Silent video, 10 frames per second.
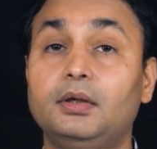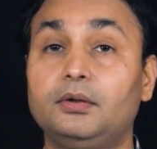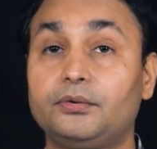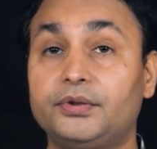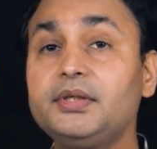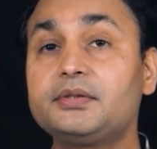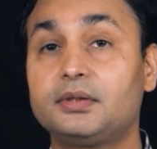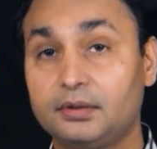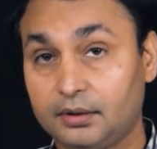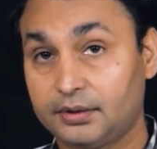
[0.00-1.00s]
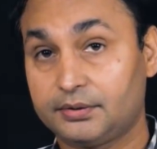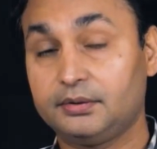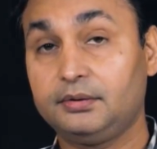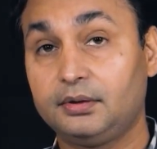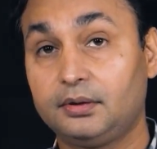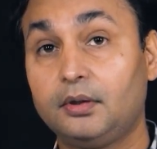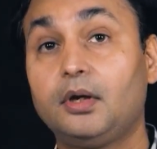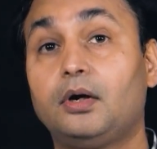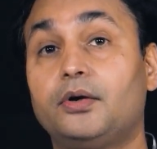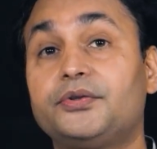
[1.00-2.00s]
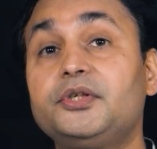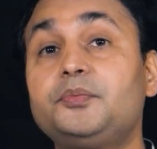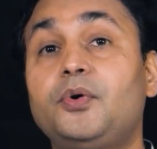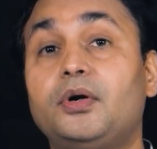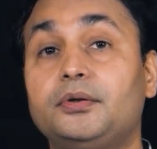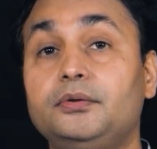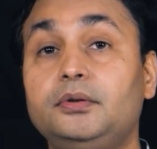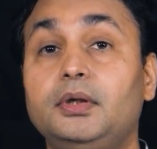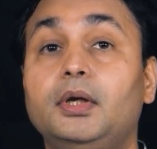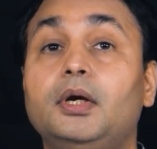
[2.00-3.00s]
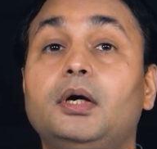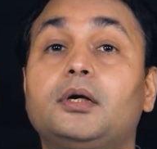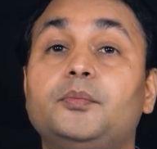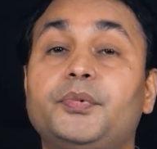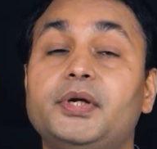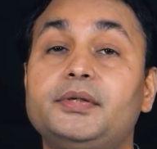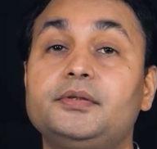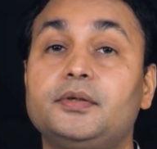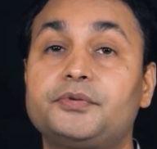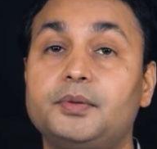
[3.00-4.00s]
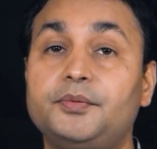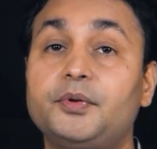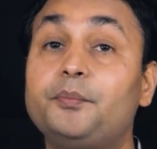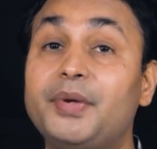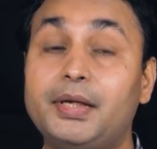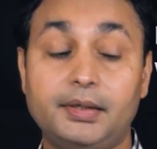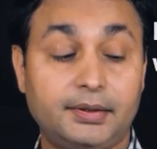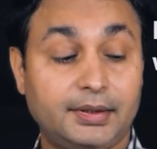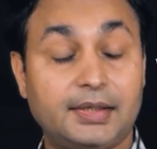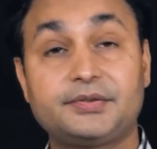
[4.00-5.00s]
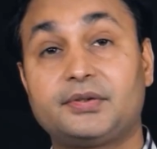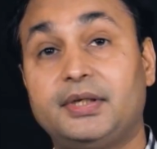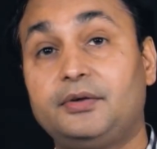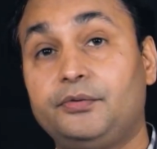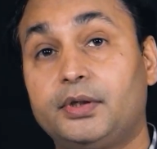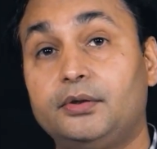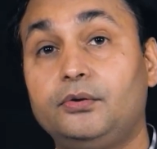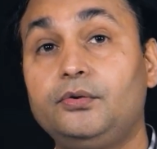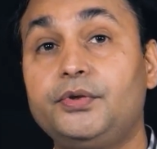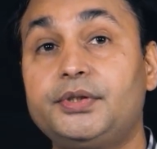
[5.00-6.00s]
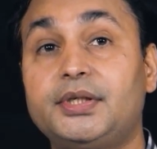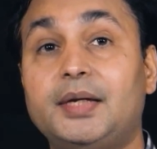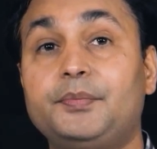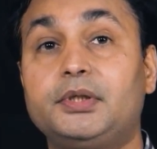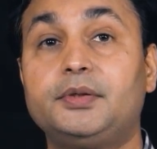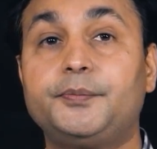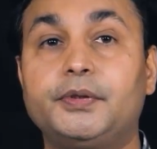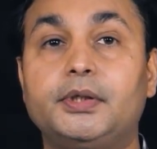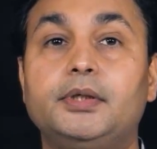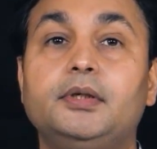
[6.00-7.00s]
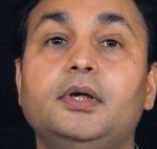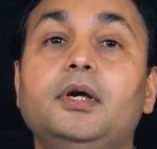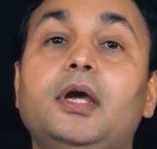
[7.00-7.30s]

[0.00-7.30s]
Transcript: So this lesson or this module comprises of some of the main tasks that we can do with ChatGPT.